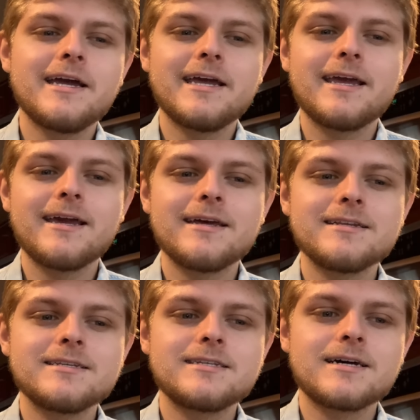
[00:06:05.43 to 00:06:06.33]

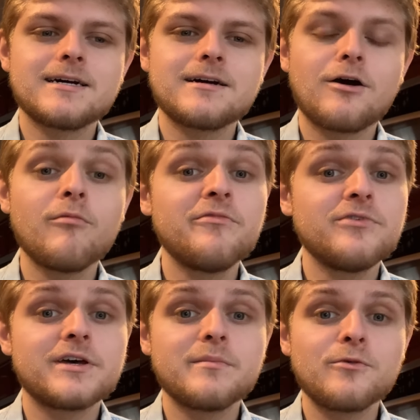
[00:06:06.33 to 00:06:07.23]
and
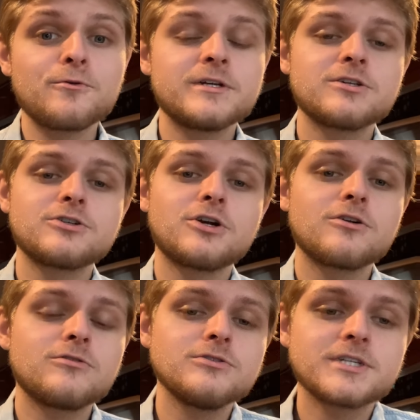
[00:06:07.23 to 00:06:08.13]
hopefully more research
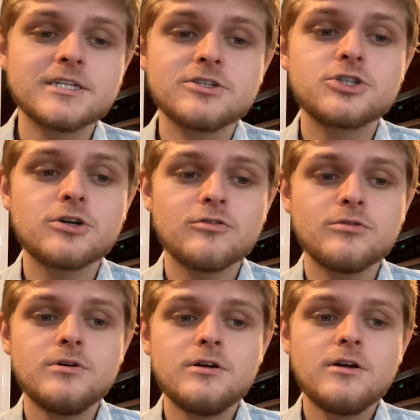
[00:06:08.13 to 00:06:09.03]
articles can show